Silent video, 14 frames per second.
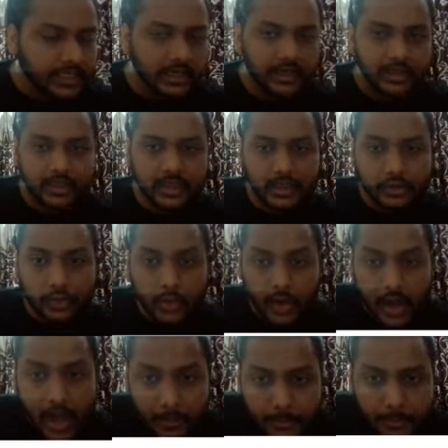pata lag gaya, to
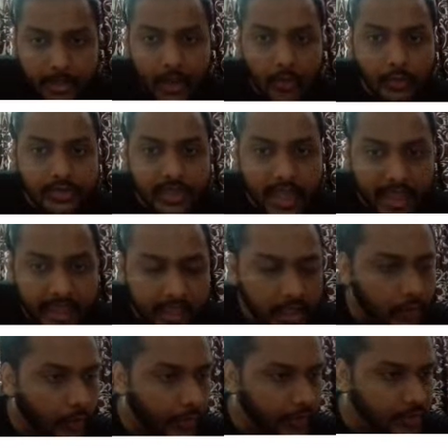ab main us
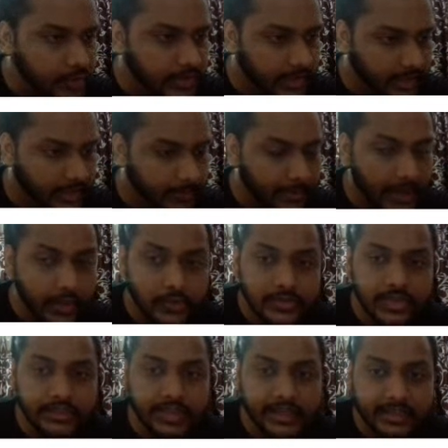angle ko use karke, by
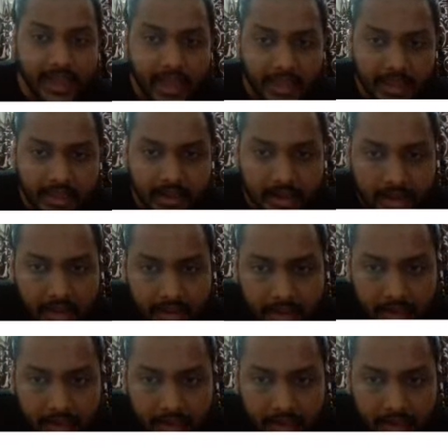using that angle